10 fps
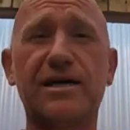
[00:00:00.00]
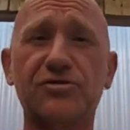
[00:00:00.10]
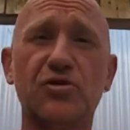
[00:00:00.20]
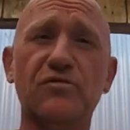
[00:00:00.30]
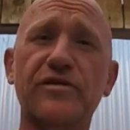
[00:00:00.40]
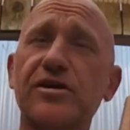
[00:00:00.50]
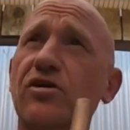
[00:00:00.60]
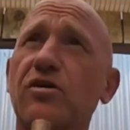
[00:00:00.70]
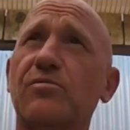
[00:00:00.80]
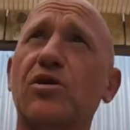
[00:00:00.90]
I'll do a
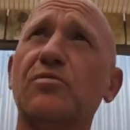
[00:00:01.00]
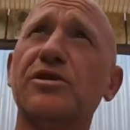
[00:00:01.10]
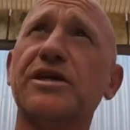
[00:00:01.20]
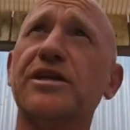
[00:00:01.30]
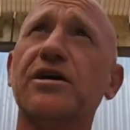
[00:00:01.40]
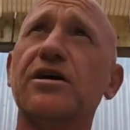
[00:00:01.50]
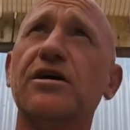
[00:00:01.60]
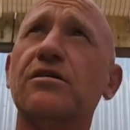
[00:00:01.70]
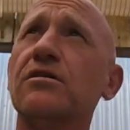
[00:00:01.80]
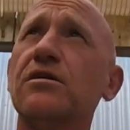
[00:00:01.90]
video probably in
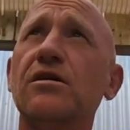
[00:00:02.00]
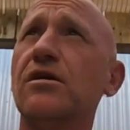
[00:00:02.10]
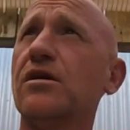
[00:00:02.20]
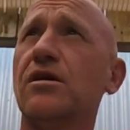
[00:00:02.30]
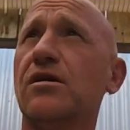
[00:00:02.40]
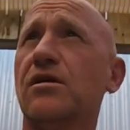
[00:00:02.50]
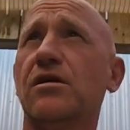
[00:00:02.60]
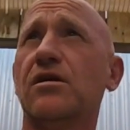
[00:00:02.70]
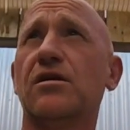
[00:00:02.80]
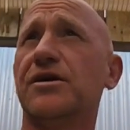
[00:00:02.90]
I
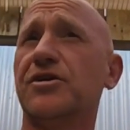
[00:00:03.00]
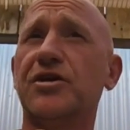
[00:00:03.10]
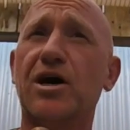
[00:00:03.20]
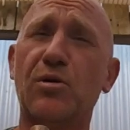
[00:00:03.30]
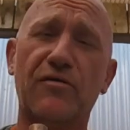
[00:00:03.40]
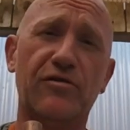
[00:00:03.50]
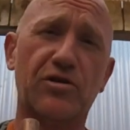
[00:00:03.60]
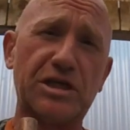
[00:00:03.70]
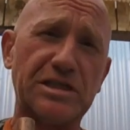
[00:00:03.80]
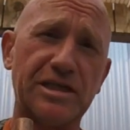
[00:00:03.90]
don't know however
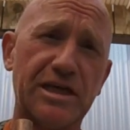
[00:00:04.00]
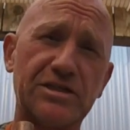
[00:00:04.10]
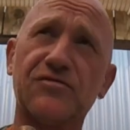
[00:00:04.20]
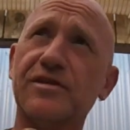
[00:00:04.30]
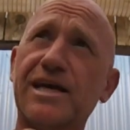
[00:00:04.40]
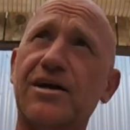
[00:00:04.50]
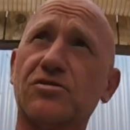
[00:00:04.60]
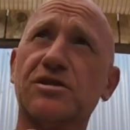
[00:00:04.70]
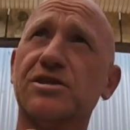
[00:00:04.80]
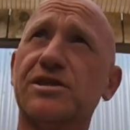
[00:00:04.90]
long it takes for the
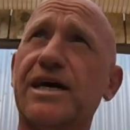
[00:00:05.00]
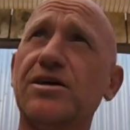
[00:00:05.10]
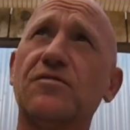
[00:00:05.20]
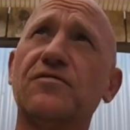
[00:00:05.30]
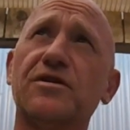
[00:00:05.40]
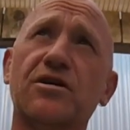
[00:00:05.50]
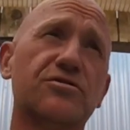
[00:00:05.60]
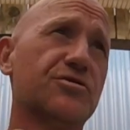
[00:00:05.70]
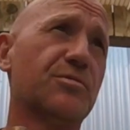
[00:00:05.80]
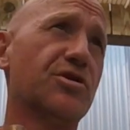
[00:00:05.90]
algae to die off and it
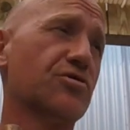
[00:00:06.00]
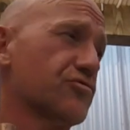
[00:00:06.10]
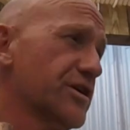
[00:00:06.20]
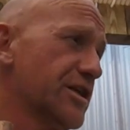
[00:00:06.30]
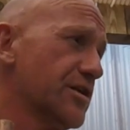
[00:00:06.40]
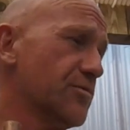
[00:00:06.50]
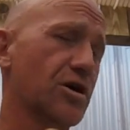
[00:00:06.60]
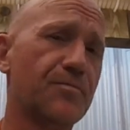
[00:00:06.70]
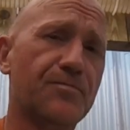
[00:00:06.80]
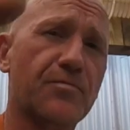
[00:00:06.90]
all to be not green anymore.